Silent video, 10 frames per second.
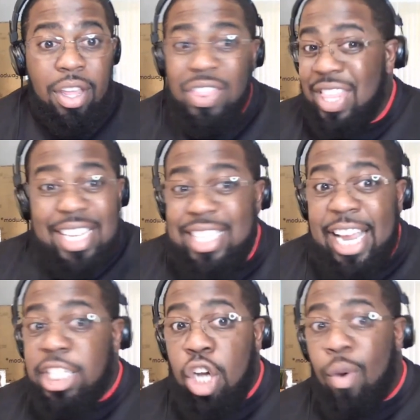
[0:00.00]
This
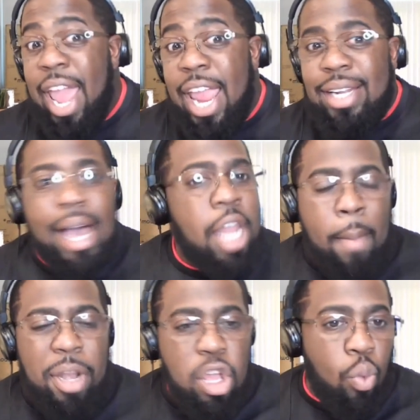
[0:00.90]
ain't your A
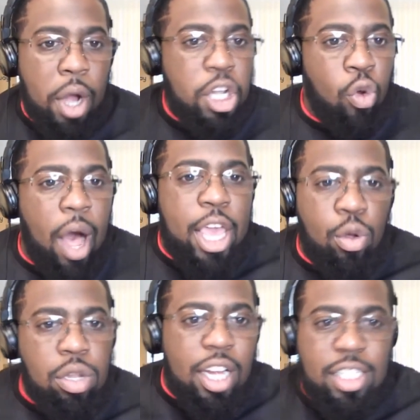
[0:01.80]
lineup, and you wonder why
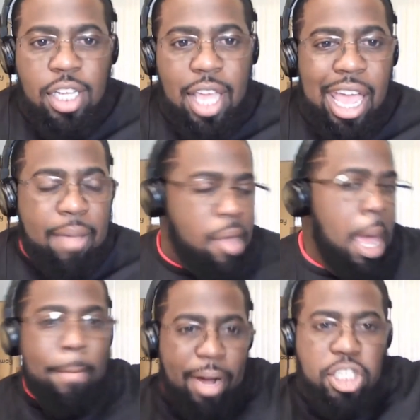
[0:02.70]
you lost a game.
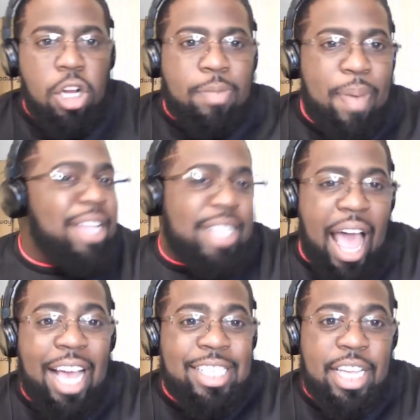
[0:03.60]
Put your best
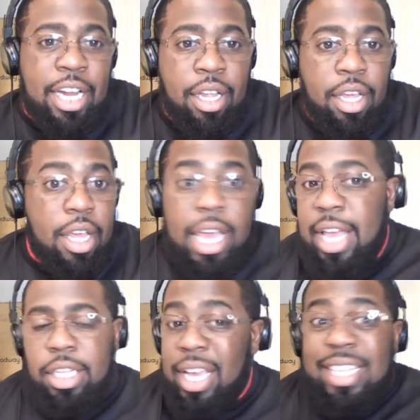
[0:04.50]
guys in.
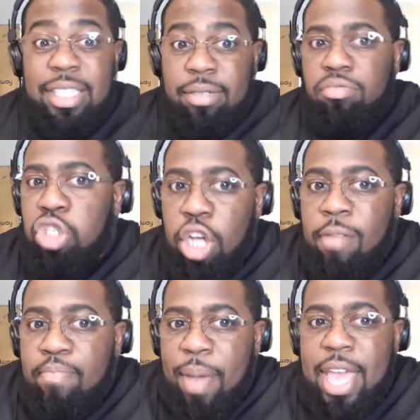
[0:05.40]
It
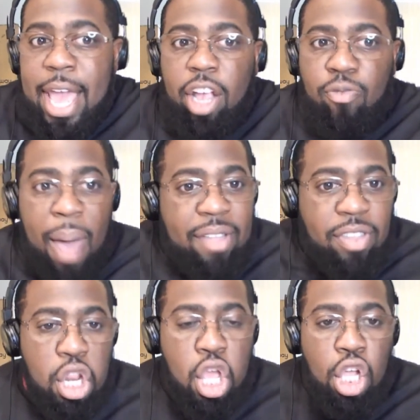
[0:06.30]
should be
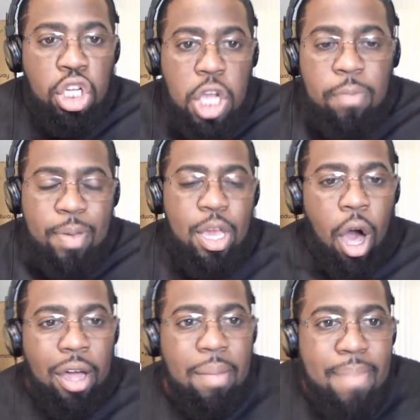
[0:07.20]
expected, should be
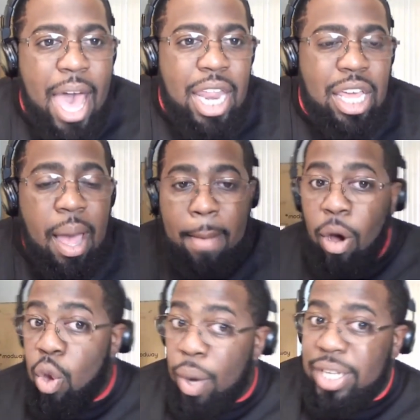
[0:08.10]
automatic. But
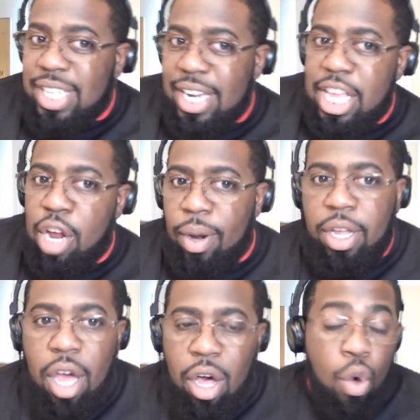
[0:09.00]
we witnessed it a year
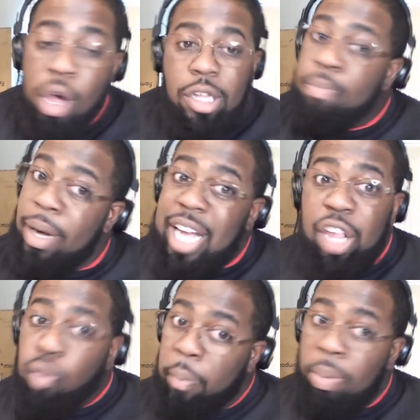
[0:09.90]
ago. The
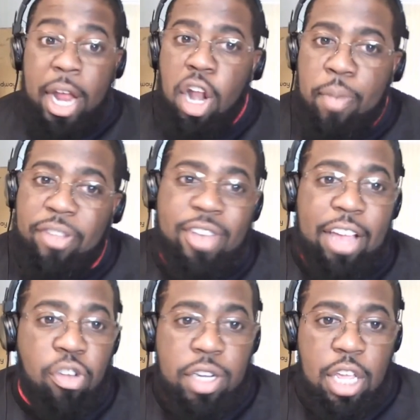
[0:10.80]
Buckeyes weren't playing their best
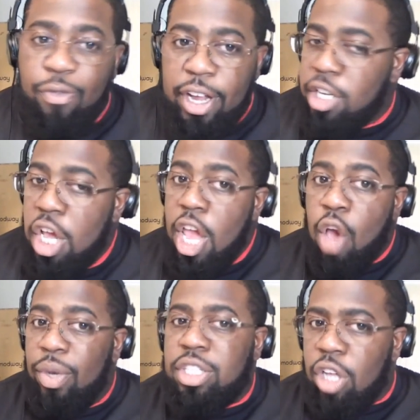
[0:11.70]
guys on defense,
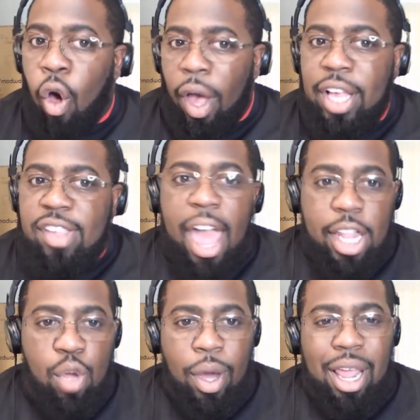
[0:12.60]
and we saw
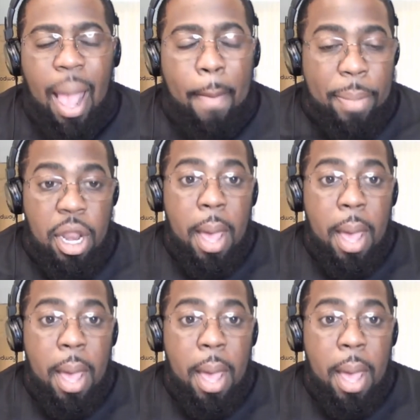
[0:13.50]
exactly what happened.